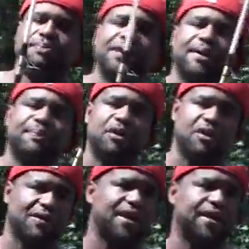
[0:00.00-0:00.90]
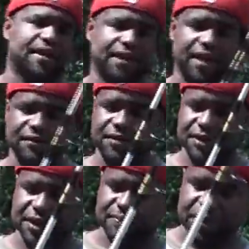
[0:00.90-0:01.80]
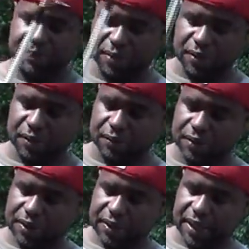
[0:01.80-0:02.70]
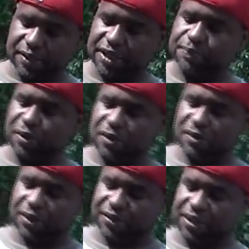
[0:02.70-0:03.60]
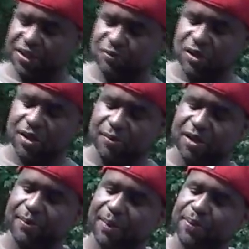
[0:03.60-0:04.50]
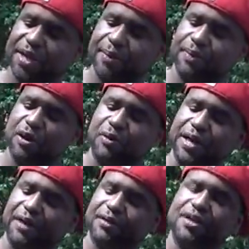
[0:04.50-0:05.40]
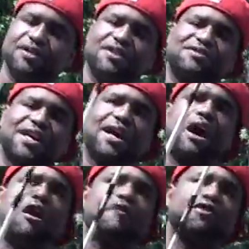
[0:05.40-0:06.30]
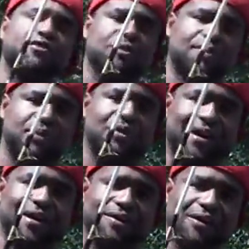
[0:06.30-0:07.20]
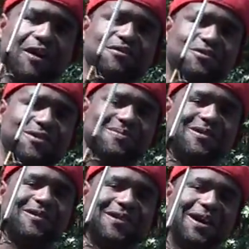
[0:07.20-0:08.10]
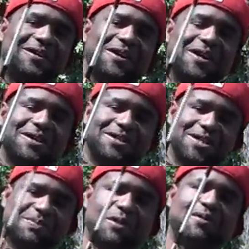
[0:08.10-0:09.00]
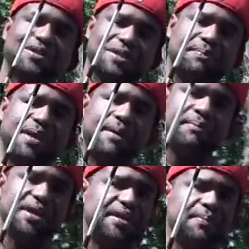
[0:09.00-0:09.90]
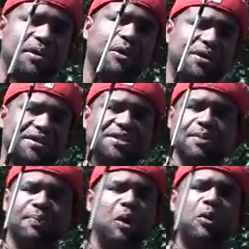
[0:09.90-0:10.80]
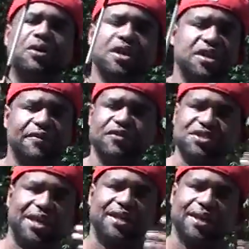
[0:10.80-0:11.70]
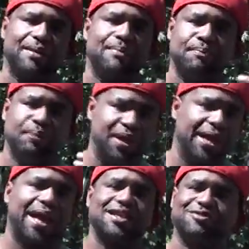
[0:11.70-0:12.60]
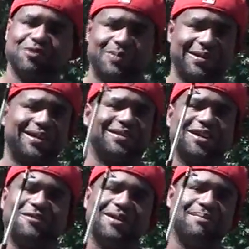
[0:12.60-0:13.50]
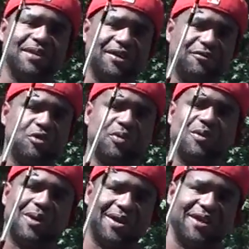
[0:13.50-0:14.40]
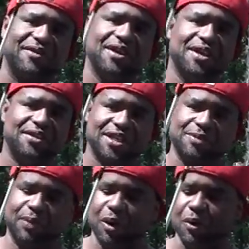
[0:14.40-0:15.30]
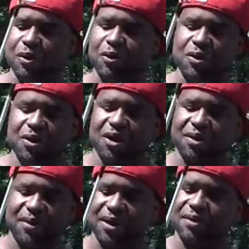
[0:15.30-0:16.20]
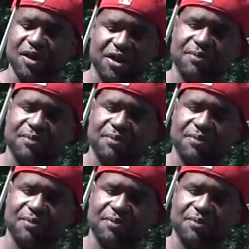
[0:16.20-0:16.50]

big pole right here. Now you see this big pole. Now this pole, I think it's my pin pole. Now this is like an offshore pole right here. Offshore pole. Now This pole is a big meaty pole. Now this is a pole if you're trying to get a big ass grouper out there. You want a big grouper or whatever. This pole, other